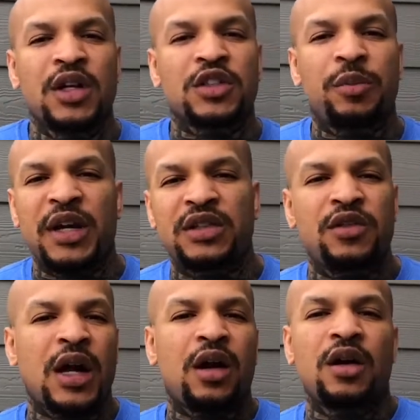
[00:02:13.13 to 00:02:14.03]
So basically
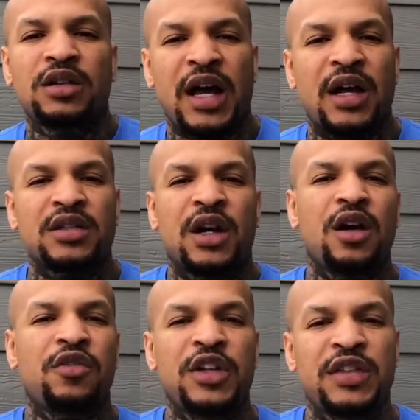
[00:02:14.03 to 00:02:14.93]
you got $100,000,
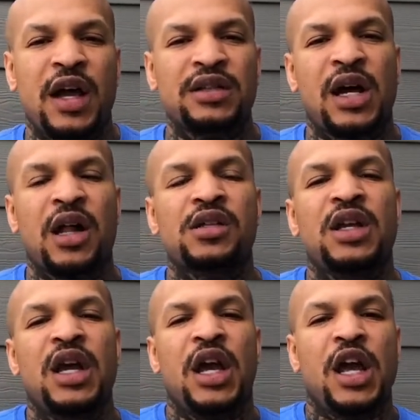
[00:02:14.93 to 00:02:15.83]
$150,000
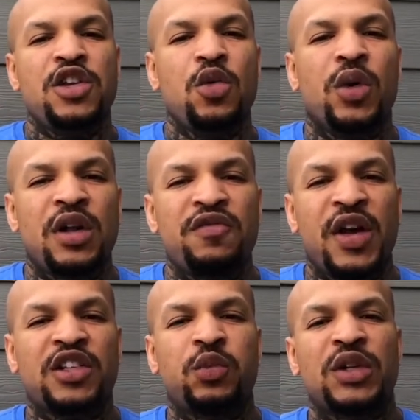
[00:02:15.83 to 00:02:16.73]
and you wanna
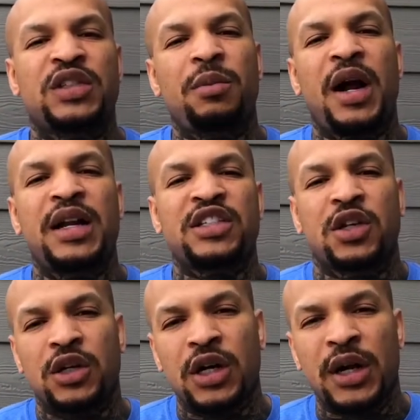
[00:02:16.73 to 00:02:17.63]
invest with somebody that's
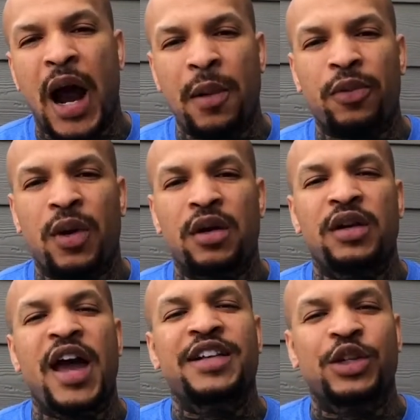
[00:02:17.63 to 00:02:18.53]
a good operator,
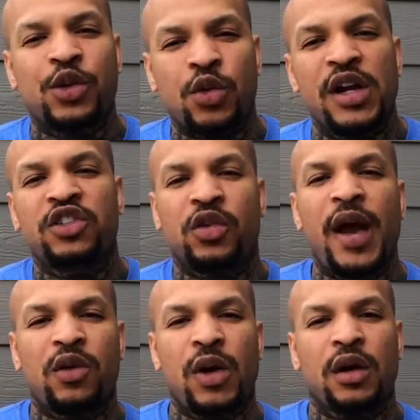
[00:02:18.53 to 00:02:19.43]
that has a great
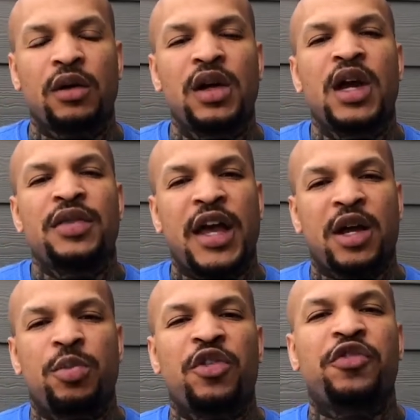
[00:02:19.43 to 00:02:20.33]
track record, that
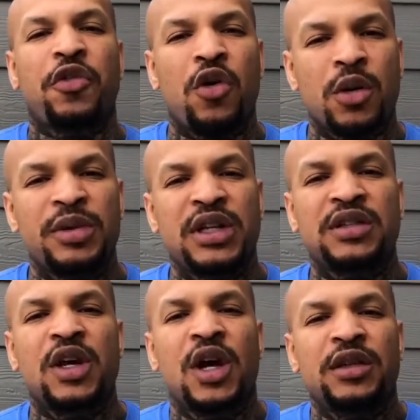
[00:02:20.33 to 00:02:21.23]
can perform
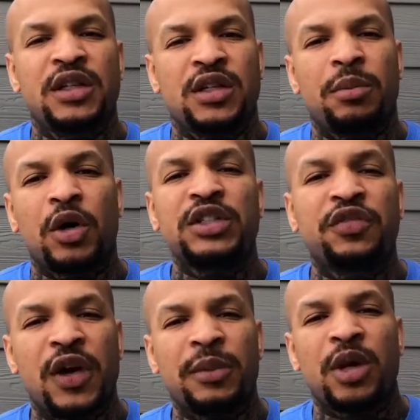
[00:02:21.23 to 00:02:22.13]
these, these uh,
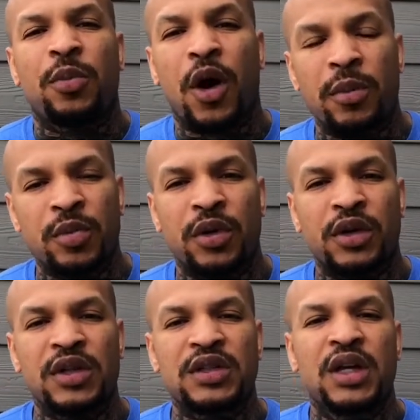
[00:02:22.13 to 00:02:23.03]
multifamily apartment
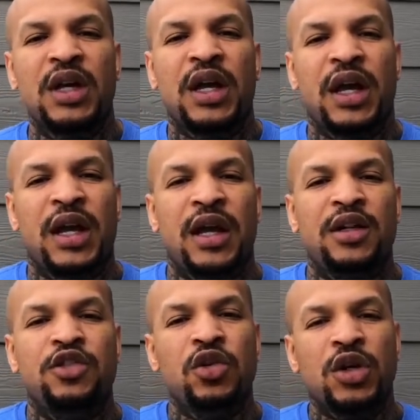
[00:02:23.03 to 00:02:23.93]
buildings
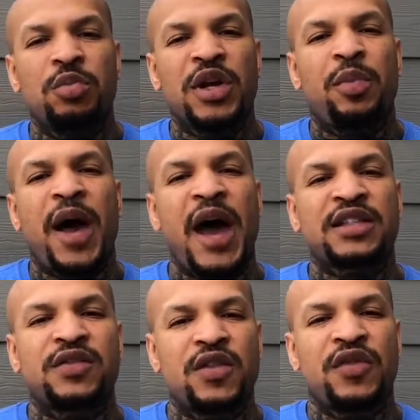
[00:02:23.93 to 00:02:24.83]
and you can be a
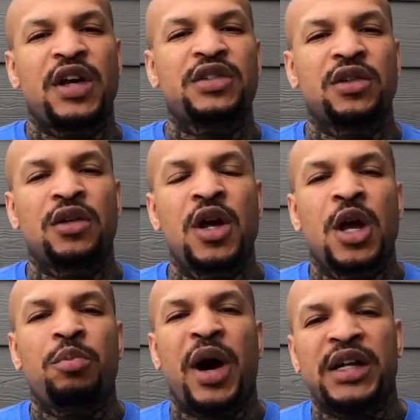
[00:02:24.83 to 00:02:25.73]
passive investor
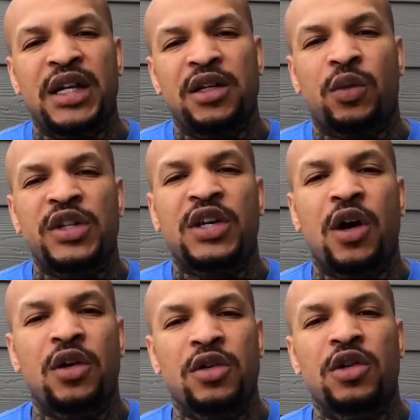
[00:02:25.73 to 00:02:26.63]
by getting a
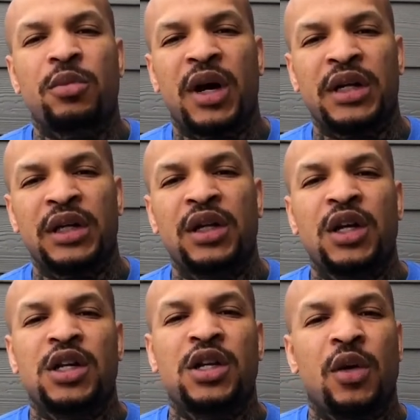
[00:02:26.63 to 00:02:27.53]
return on your money,
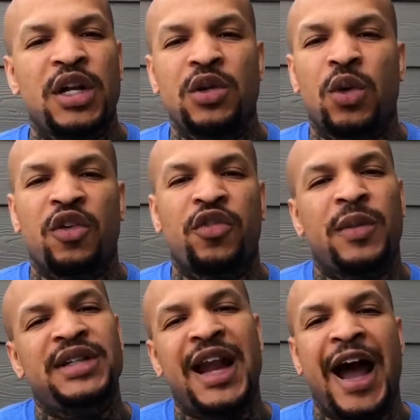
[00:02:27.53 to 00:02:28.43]
you know, anywhere
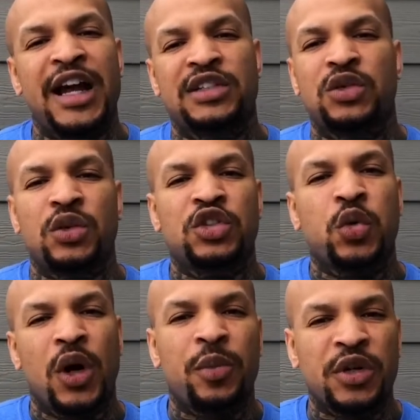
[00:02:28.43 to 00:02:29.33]
from a nine to a
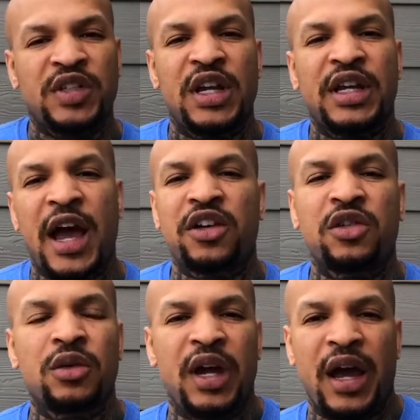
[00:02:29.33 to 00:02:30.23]
12% cash
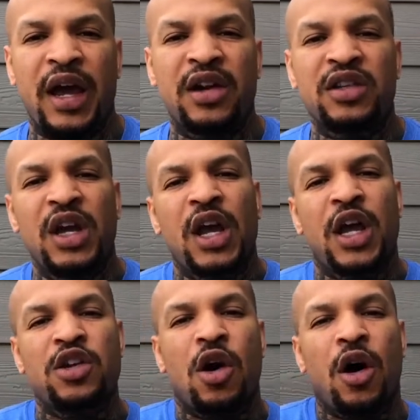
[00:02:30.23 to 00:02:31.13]
on cash.
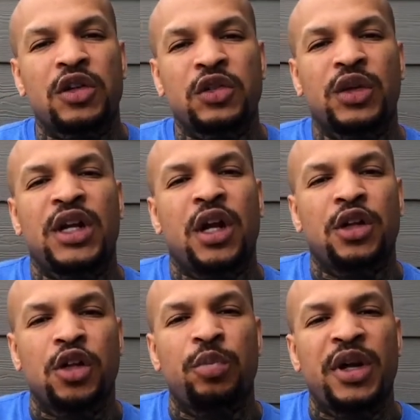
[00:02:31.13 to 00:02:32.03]
And you'll also get a
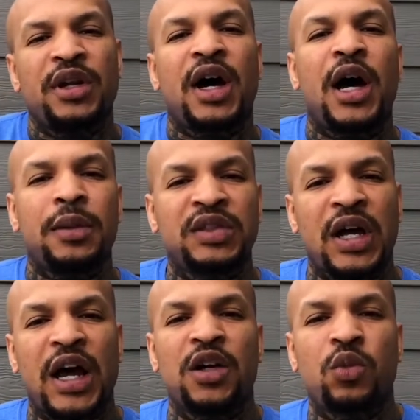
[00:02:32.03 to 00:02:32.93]
little bit of the
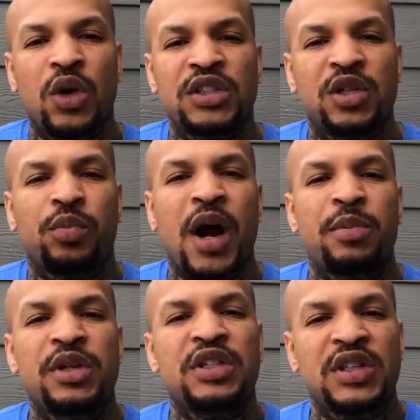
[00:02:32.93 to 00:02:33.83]
upside once once the
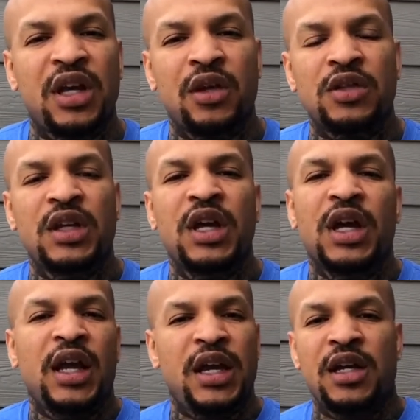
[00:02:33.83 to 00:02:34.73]
property sells
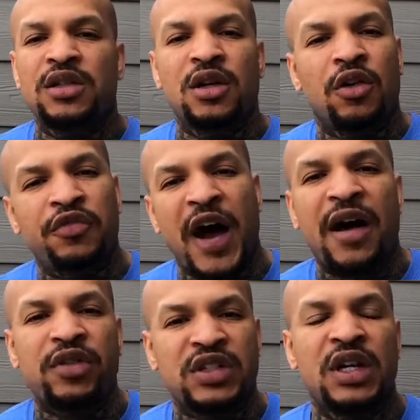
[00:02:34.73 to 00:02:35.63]
in you know
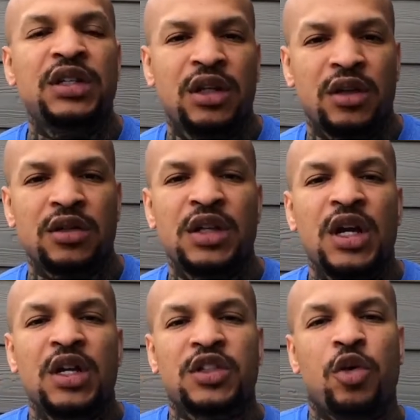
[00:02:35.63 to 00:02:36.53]
five or ten years
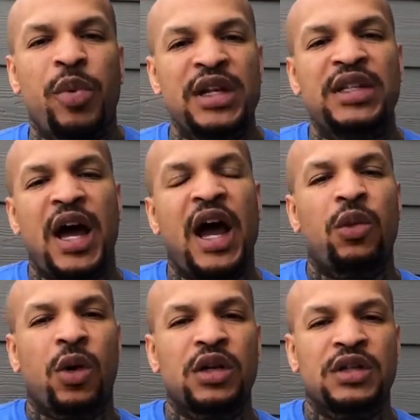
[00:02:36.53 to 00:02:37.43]
so basically how
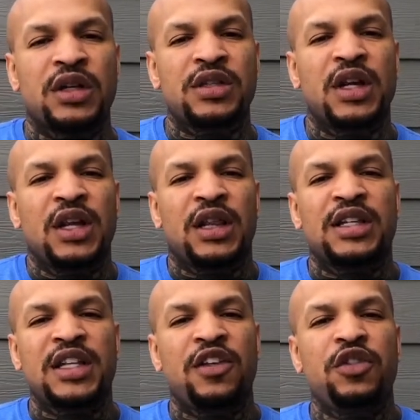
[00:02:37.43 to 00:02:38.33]
it works is
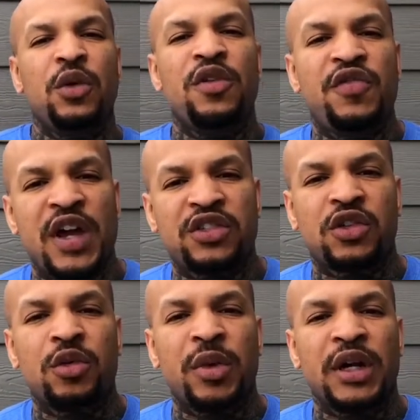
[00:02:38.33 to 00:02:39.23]
let's say if you invest
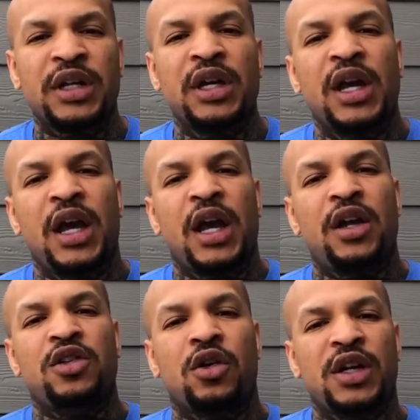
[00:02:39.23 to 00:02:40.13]
your money
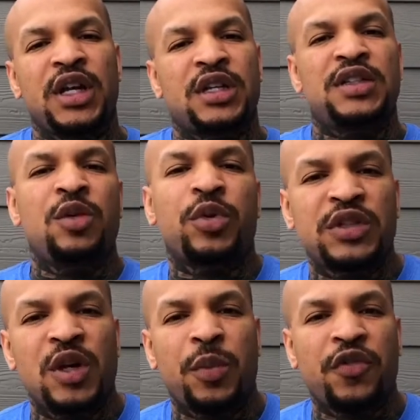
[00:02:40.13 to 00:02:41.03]
and you're going to get a
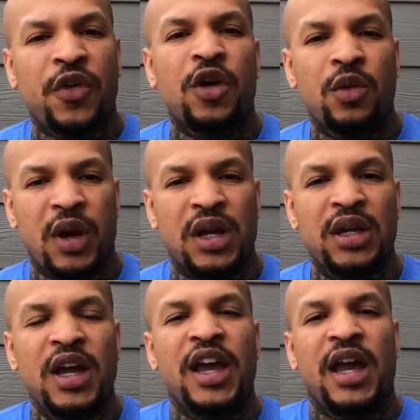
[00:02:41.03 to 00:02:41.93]
10% preferred
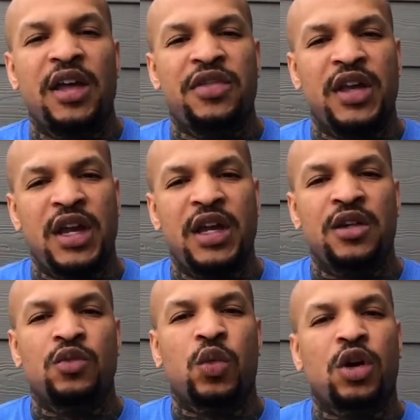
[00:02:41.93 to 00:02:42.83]
rate and
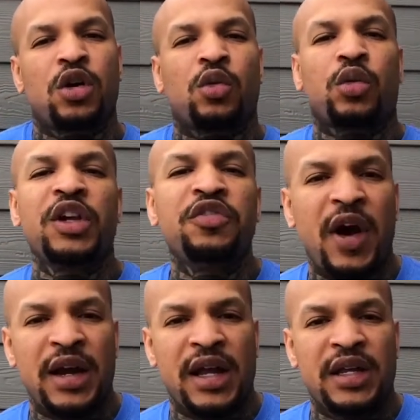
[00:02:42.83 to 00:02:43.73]
then we're going to
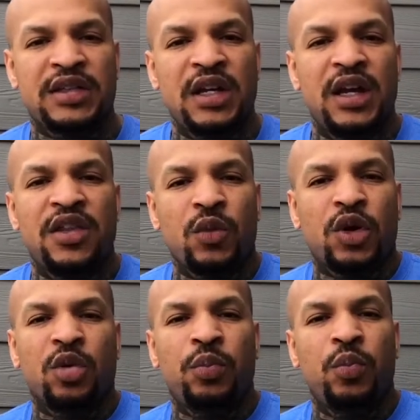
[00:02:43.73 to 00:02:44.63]
refinance it and then
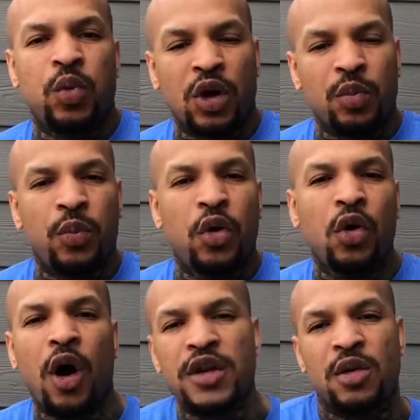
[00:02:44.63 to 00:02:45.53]
we're going to we're going to
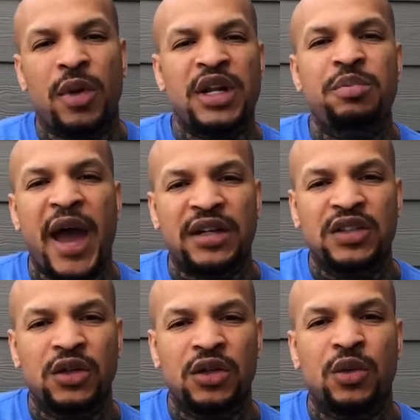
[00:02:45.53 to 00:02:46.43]
pull all your money back
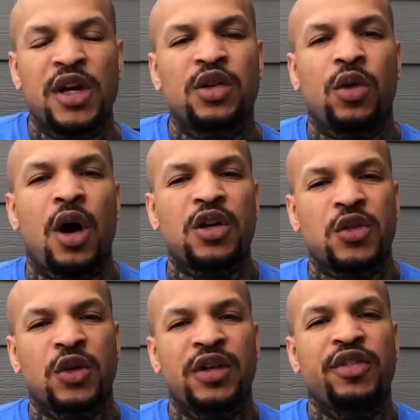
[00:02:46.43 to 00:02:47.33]
to you and then we're
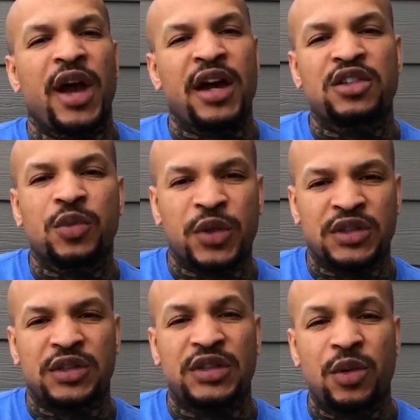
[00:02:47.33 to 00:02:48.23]
also going to give you an extra
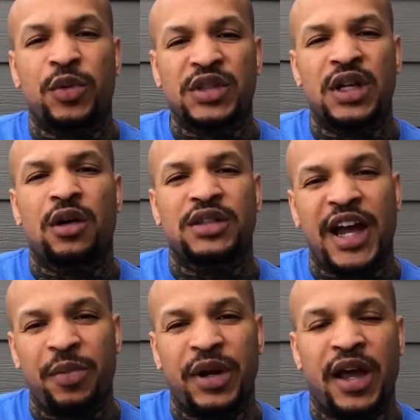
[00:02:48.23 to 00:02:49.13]
10% on
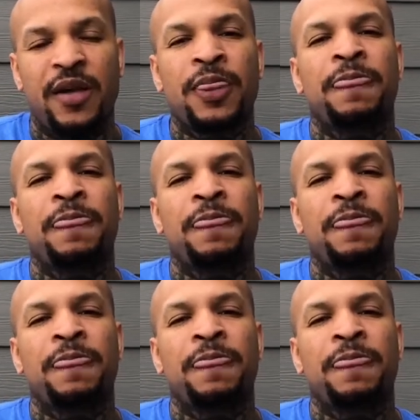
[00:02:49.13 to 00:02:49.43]
top of that